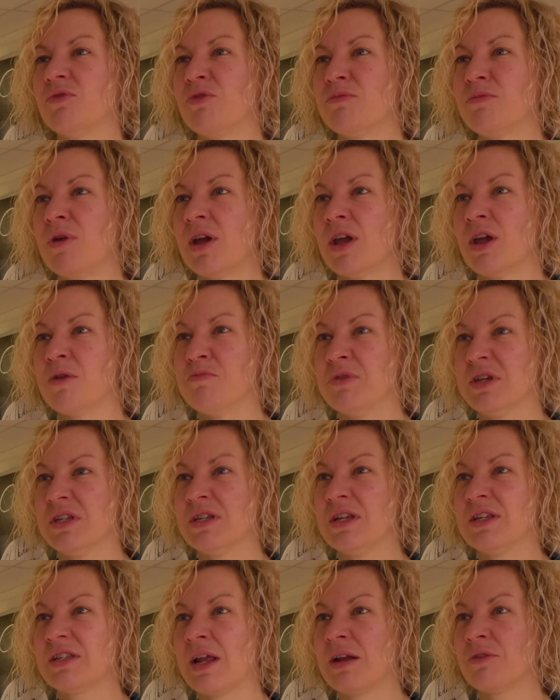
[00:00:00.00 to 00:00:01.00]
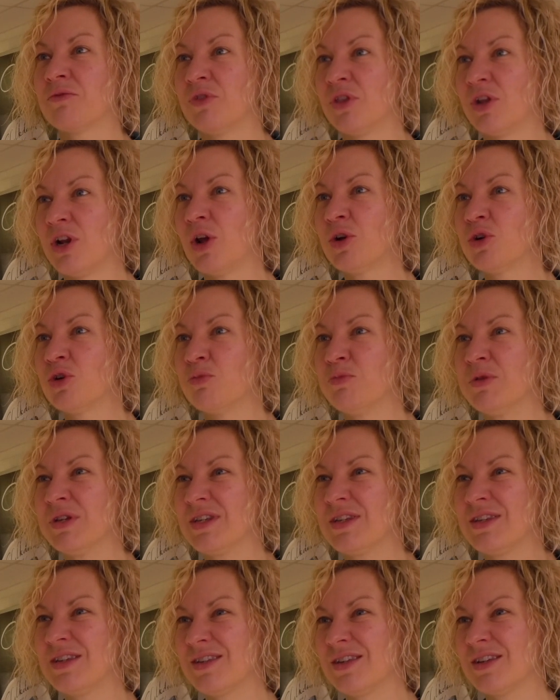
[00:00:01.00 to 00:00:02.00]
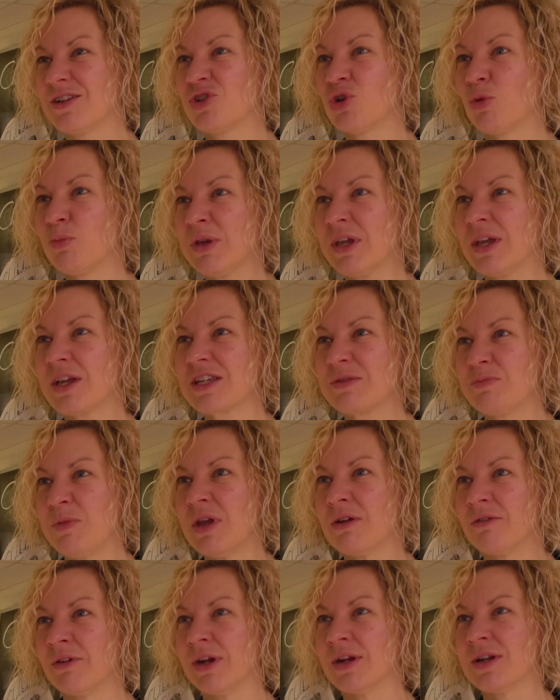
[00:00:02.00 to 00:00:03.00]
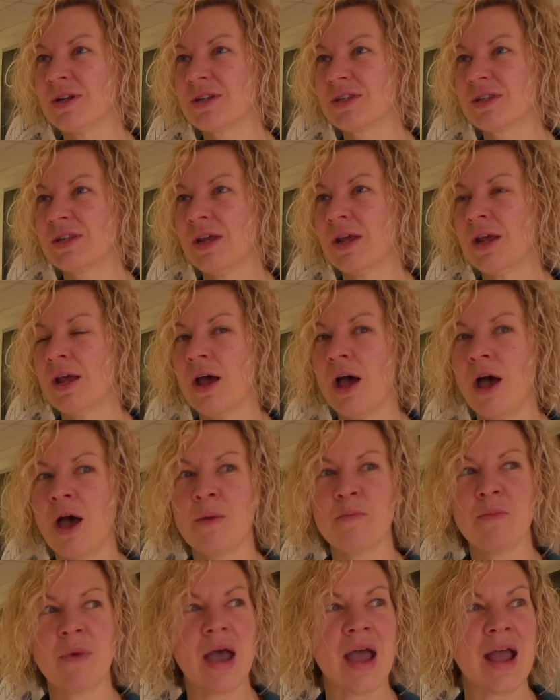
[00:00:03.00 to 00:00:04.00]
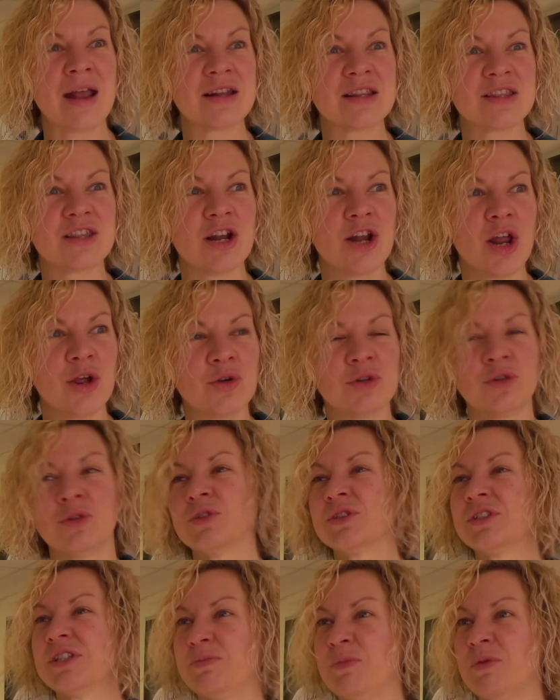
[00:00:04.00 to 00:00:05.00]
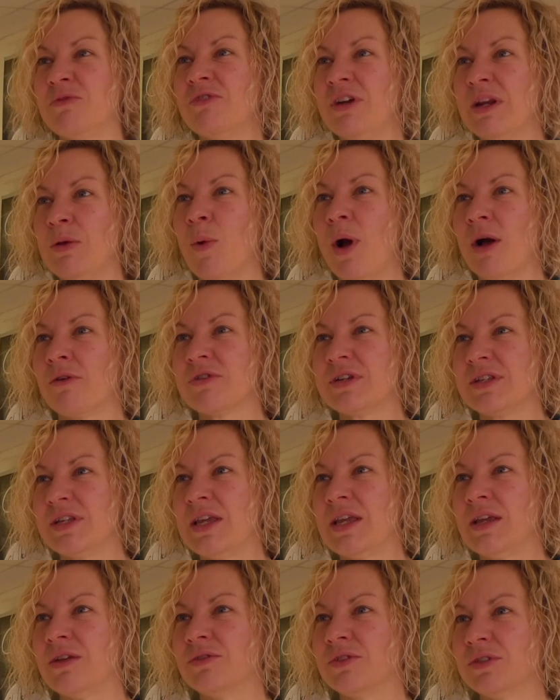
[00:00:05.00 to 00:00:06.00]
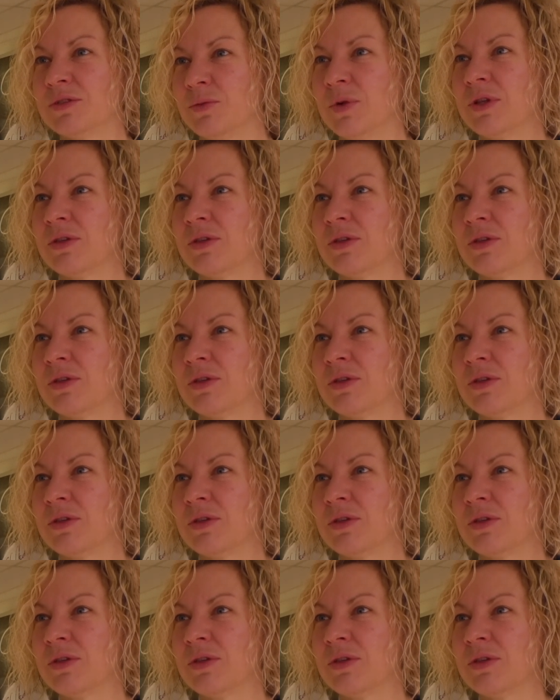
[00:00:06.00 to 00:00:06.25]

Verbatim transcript: it for my own business and for the local businesses as a shopping experience. Um, and the locals, it's been really well received